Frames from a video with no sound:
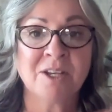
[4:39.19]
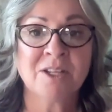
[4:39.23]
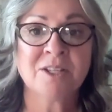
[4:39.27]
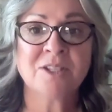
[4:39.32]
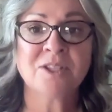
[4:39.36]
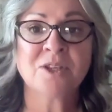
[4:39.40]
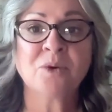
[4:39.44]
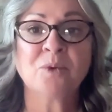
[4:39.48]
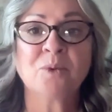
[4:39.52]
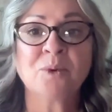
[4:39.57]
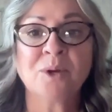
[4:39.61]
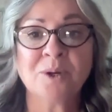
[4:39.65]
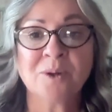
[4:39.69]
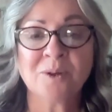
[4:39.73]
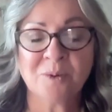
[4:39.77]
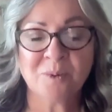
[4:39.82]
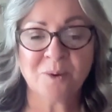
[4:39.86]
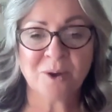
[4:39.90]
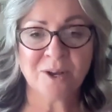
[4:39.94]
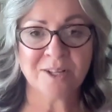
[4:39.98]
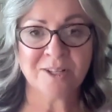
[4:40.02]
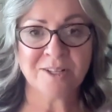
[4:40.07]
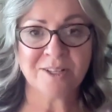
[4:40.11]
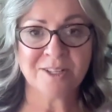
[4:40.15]
So we are the
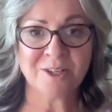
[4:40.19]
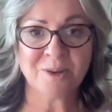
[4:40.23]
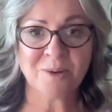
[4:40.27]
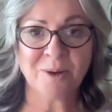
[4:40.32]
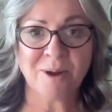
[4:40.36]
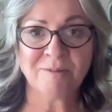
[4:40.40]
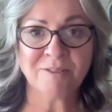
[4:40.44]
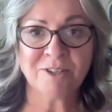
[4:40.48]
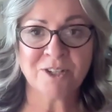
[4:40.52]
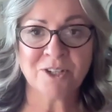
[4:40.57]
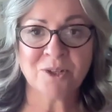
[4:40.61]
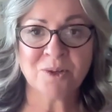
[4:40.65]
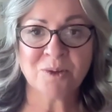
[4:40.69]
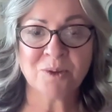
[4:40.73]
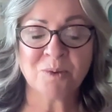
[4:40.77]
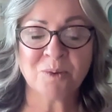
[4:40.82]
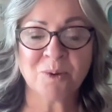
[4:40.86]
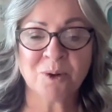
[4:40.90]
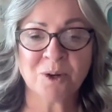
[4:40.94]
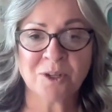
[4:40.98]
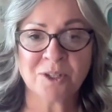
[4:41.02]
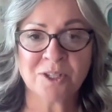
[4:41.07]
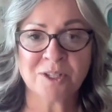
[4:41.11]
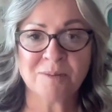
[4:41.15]
ones who have to do the
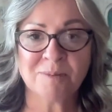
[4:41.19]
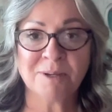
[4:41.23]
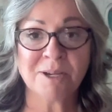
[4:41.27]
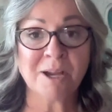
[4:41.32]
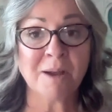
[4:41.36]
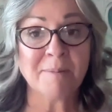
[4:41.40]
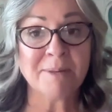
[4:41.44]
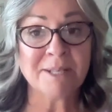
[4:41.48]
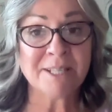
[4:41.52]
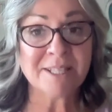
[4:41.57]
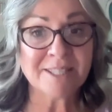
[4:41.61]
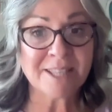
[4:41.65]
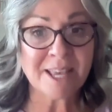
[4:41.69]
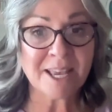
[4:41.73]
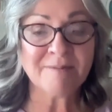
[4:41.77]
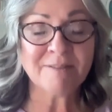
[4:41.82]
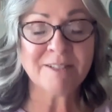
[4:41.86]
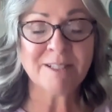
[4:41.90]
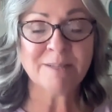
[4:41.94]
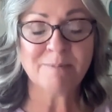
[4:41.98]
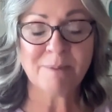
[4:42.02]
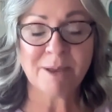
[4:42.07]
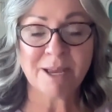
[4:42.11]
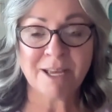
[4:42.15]
work to become a
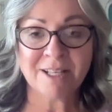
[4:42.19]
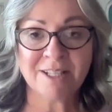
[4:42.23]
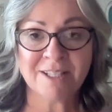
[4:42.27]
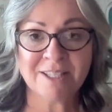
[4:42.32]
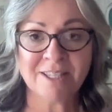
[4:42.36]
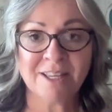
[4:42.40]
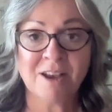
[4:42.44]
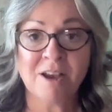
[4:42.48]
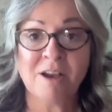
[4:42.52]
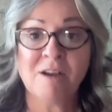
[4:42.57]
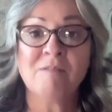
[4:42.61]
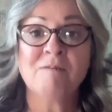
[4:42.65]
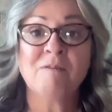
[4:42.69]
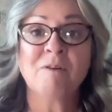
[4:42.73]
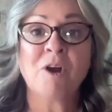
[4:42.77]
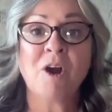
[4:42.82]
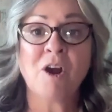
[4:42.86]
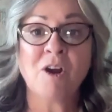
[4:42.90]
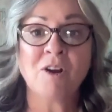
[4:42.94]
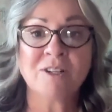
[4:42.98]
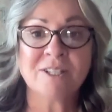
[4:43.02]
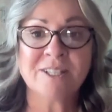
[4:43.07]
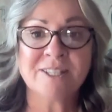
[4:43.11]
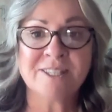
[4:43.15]
safe space
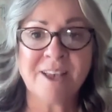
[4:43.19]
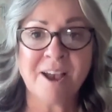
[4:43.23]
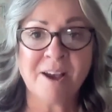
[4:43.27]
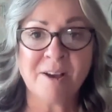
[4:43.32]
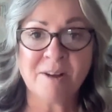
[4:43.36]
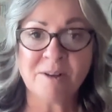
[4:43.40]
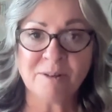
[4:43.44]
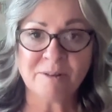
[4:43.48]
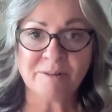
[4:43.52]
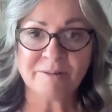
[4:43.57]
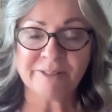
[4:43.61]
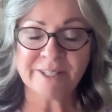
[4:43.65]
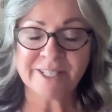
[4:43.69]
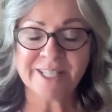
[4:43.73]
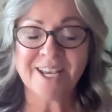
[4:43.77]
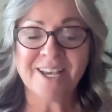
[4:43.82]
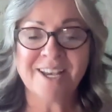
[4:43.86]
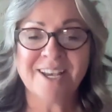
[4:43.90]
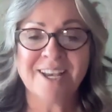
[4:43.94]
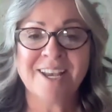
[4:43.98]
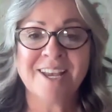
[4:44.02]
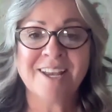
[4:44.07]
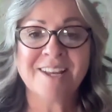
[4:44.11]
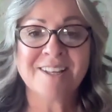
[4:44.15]
for ourselves,
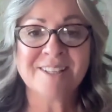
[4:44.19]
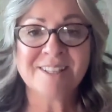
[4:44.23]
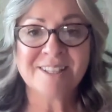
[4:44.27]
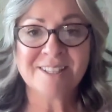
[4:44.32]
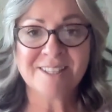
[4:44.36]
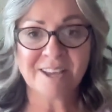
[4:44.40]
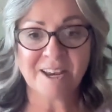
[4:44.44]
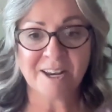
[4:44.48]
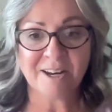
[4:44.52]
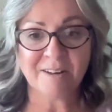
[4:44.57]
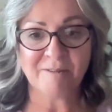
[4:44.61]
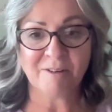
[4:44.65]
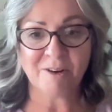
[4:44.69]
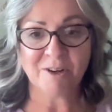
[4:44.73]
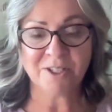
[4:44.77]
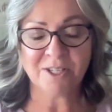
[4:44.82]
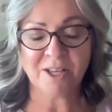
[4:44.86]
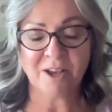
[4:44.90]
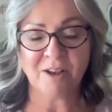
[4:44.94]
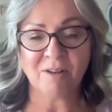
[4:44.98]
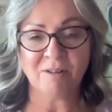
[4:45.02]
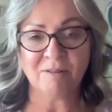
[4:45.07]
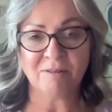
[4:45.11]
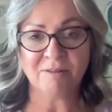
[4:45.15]
inside of
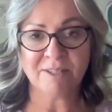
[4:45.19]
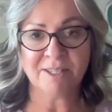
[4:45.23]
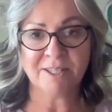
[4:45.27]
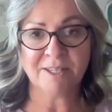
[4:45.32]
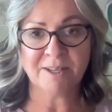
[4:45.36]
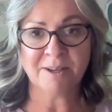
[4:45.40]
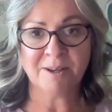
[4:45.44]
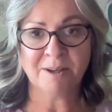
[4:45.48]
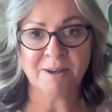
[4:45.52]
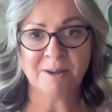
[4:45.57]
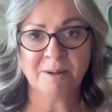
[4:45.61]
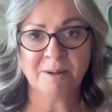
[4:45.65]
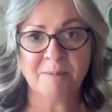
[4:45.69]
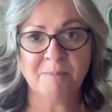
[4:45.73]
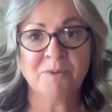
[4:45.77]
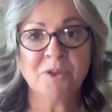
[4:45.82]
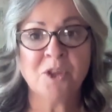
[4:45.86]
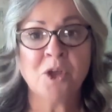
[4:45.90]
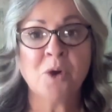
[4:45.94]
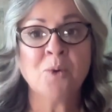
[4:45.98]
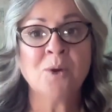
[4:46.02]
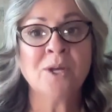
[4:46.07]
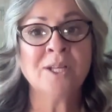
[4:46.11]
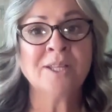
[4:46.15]
ourselves,
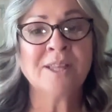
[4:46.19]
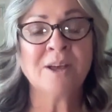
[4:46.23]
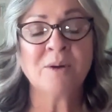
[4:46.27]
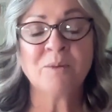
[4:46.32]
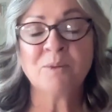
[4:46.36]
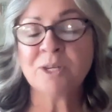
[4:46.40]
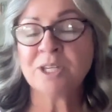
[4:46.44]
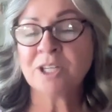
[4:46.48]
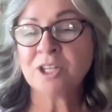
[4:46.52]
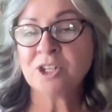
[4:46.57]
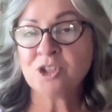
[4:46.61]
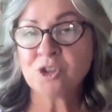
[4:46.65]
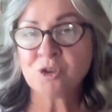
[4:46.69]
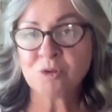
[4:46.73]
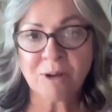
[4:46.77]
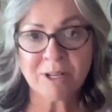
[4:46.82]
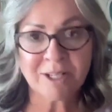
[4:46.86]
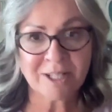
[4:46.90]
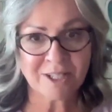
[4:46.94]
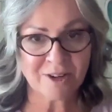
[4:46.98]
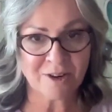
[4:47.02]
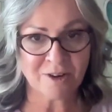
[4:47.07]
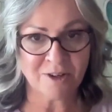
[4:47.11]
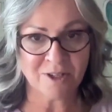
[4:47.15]
knowing that we can
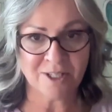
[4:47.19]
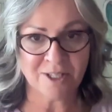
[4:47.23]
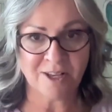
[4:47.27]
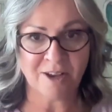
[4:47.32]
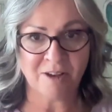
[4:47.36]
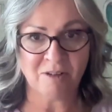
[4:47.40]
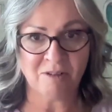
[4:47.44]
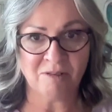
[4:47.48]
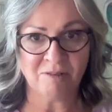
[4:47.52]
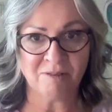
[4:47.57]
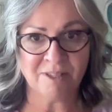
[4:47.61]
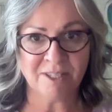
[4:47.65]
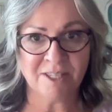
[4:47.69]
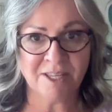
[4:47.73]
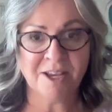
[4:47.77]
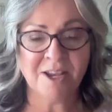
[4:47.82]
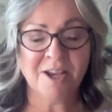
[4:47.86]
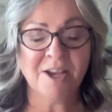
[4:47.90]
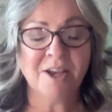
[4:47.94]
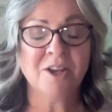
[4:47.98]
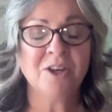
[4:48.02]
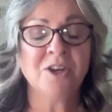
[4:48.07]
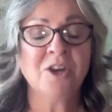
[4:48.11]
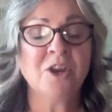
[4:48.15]
trust ourselves,
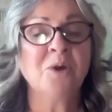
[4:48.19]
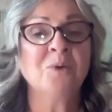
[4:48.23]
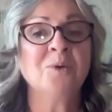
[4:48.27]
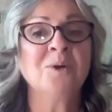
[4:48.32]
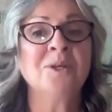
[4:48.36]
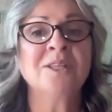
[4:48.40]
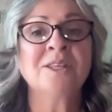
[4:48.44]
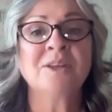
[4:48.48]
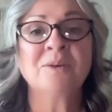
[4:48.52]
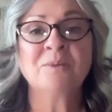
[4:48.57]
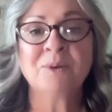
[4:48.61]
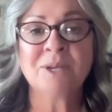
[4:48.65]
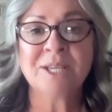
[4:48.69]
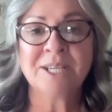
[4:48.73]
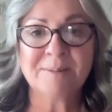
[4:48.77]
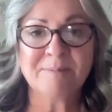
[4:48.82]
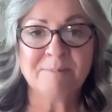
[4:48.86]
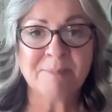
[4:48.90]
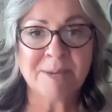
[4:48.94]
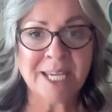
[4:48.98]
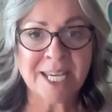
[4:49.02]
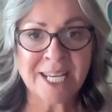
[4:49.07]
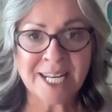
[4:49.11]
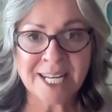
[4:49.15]
knowing that we
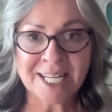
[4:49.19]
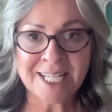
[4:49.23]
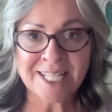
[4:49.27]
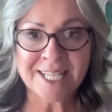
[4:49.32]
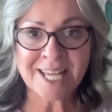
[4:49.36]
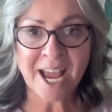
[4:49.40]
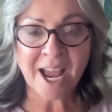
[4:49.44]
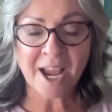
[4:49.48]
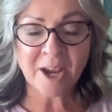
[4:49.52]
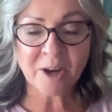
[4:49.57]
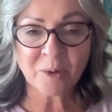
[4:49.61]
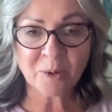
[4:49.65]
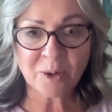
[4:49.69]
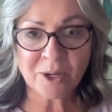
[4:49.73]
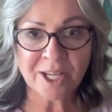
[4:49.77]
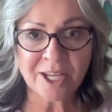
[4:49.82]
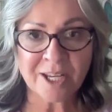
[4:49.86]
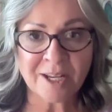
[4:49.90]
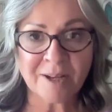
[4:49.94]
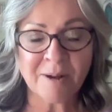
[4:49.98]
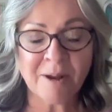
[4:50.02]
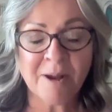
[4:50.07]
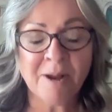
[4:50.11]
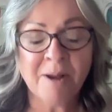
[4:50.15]
can be in
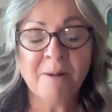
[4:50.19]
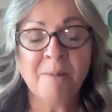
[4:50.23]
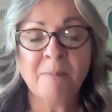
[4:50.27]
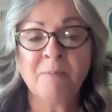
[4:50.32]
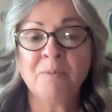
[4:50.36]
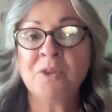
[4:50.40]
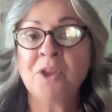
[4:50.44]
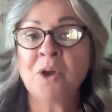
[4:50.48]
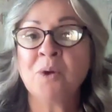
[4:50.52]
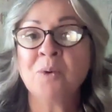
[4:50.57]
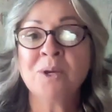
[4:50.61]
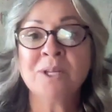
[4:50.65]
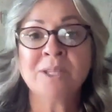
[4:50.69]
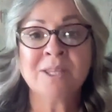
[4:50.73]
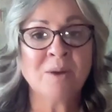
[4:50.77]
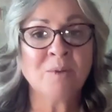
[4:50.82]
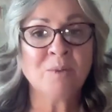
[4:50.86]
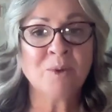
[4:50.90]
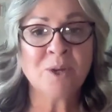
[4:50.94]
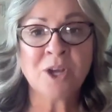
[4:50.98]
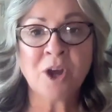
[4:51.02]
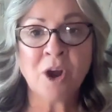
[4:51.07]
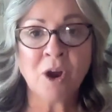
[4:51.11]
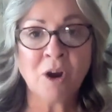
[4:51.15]
integrity, knowing
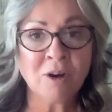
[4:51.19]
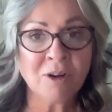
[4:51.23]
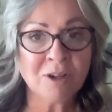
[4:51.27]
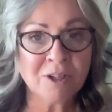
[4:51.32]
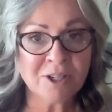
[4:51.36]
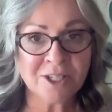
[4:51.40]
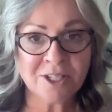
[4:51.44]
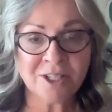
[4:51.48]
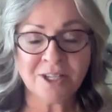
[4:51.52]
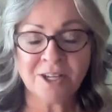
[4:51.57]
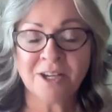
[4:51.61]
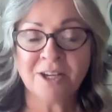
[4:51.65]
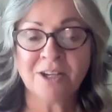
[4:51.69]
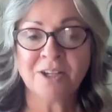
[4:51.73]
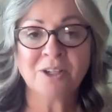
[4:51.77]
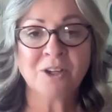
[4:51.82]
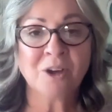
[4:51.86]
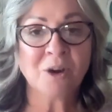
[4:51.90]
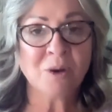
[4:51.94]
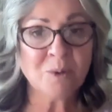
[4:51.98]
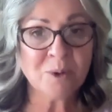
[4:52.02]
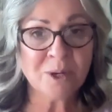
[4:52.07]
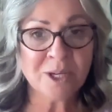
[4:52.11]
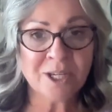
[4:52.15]
that we aren't
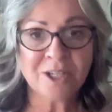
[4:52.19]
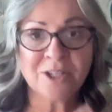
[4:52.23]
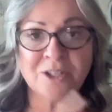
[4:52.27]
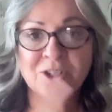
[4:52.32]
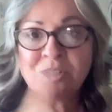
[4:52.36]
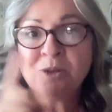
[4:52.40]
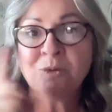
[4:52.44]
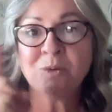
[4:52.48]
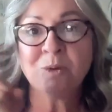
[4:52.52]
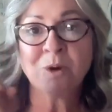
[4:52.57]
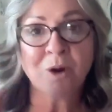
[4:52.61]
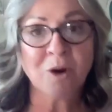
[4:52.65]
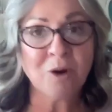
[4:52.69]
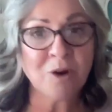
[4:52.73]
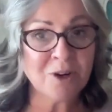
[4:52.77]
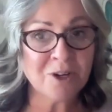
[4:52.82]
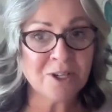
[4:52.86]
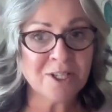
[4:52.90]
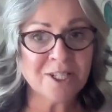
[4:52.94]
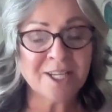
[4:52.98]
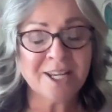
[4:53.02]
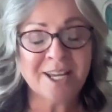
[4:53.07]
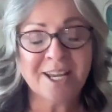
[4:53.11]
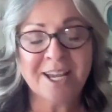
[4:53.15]
going to
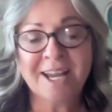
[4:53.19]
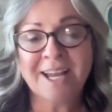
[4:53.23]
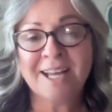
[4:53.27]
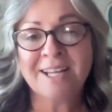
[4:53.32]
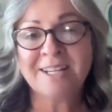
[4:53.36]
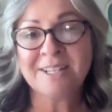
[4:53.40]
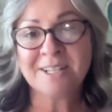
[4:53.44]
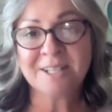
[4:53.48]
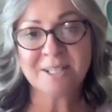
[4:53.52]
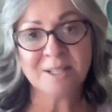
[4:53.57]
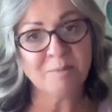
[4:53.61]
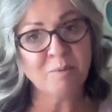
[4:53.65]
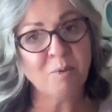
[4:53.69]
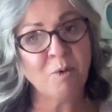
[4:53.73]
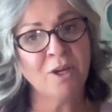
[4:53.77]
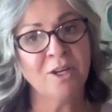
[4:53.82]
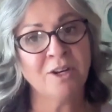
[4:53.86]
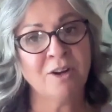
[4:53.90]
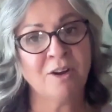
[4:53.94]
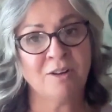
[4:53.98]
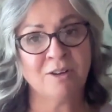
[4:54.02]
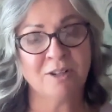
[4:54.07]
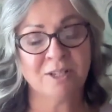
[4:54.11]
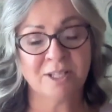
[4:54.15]
hurt and
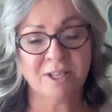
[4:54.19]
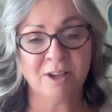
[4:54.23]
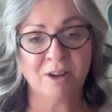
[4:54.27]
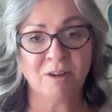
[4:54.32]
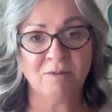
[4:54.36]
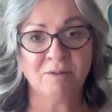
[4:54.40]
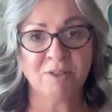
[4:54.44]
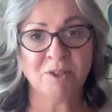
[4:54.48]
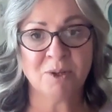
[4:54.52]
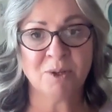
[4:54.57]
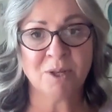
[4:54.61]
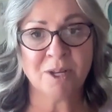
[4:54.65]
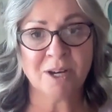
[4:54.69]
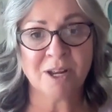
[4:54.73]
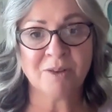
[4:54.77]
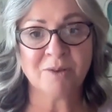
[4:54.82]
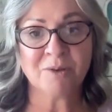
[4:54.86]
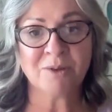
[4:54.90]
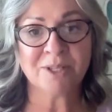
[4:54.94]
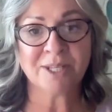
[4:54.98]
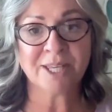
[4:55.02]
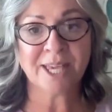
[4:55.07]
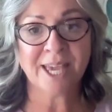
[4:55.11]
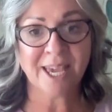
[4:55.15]
disappoint ourselves so that
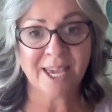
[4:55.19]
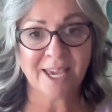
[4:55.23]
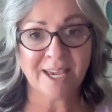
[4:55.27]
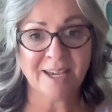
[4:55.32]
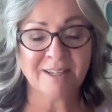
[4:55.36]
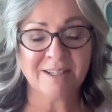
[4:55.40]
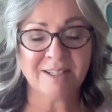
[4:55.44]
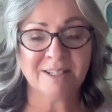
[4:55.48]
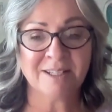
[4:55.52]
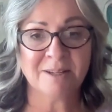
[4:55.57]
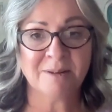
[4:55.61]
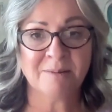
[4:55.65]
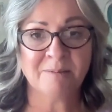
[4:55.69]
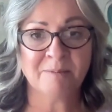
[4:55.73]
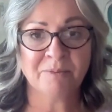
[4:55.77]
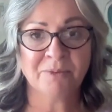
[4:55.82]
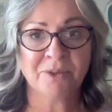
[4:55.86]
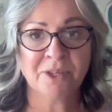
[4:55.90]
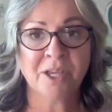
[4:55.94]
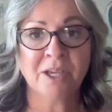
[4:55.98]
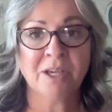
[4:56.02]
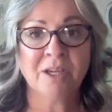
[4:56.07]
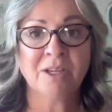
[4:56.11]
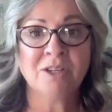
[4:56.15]
others can't,
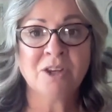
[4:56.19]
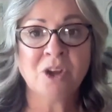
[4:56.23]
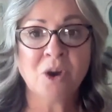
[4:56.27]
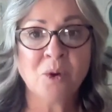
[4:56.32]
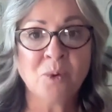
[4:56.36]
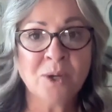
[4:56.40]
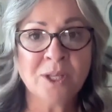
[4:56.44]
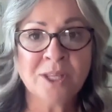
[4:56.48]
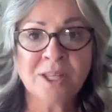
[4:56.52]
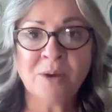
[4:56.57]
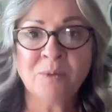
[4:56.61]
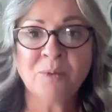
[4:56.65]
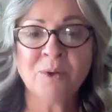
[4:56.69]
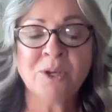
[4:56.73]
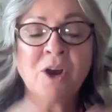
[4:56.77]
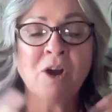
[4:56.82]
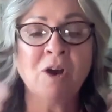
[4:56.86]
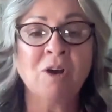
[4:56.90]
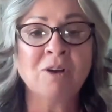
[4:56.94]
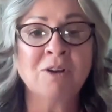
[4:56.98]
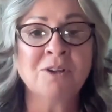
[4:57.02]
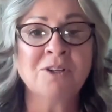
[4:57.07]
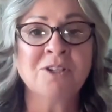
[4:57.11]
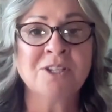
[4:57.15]
knowing that we
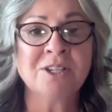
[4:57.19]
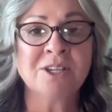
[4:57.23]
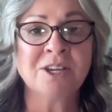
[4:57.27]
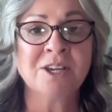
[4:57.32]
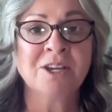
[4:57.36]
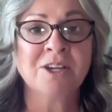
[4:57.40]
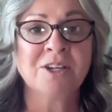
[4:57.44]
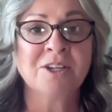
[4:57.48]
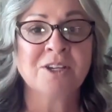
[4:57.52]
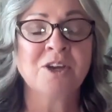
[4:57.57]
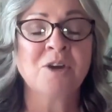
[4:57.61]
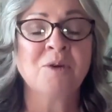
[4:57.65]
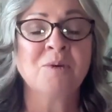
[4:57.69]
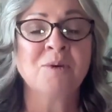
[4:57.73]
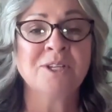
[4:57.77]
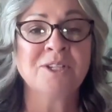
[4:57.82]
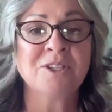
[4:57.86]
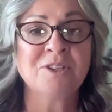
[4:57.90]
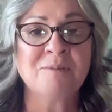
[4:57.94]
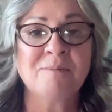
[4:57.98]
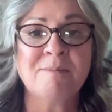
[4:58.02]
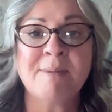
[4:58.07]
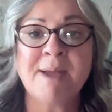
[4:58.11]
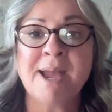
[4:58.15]
aren't
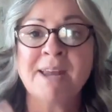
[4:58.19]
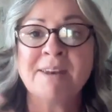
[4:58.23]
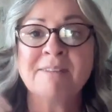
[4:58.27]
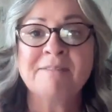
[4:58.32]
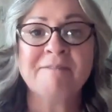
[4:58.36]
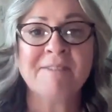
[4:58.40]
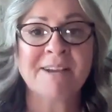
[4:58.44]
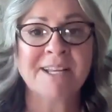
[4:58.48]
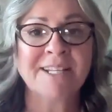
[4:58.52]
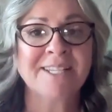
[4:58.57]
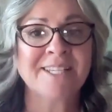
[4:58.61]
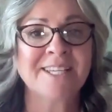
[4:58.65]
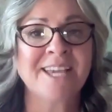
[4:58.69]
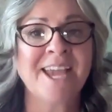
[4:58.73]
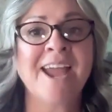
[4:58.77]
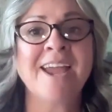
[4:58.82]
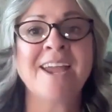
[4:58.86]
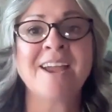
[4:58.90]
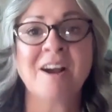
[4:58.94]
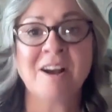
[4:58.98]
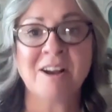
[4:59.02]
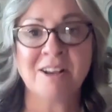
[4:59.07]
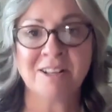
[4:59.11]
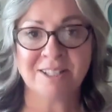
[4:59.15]
going to manifest
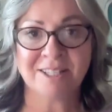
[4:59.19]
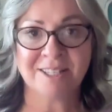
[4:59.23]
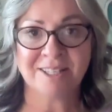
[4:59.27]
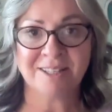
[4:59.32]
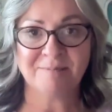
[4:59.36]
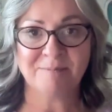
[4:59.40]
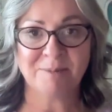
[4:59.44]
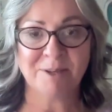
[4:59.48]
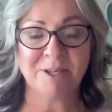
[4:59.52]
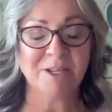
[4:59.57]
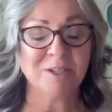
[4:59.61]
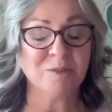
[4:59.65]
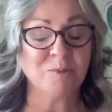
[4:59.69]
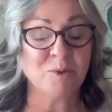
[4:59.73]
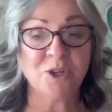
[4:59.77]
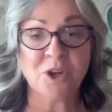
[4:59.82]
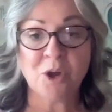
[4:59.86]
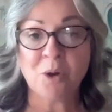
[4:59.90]
chaos because we